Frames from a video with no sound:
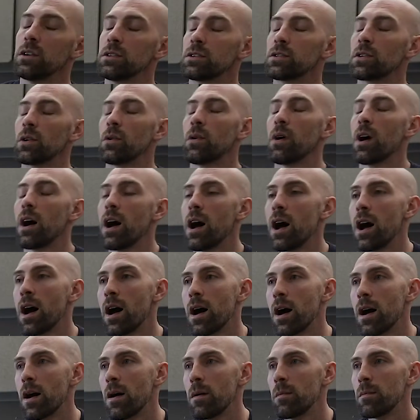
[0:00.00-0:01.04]
So,
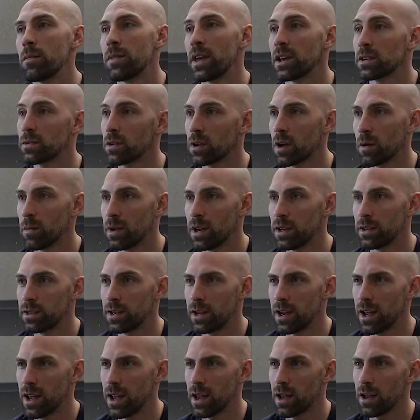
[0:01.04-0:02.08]
thanks for coming in
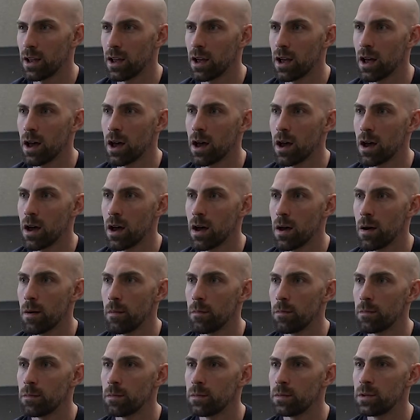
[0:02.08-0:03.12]
today.
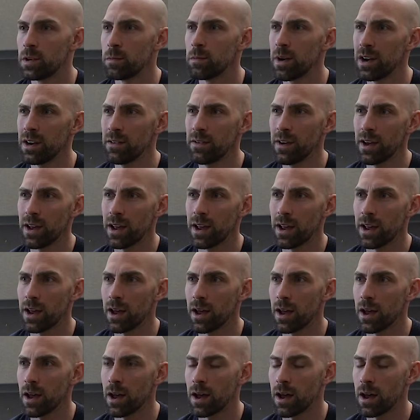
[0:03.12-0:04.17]
Do you mind if I
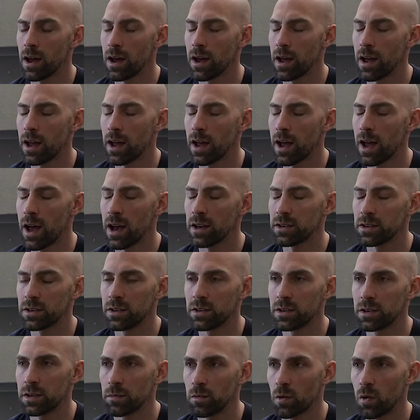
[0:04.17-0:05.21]
ask
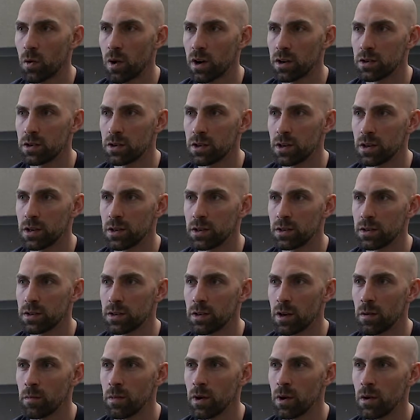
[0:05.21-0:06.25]
you some questions
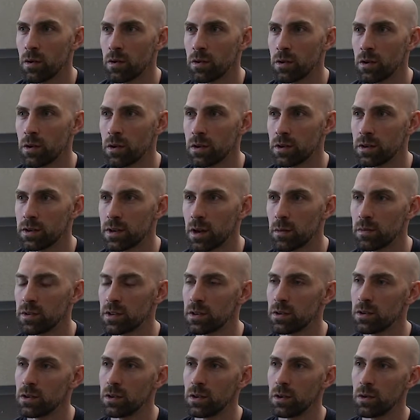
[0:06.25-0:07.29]
about your
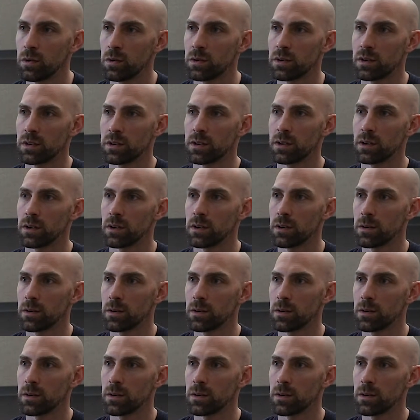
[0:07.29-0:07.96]
substance use?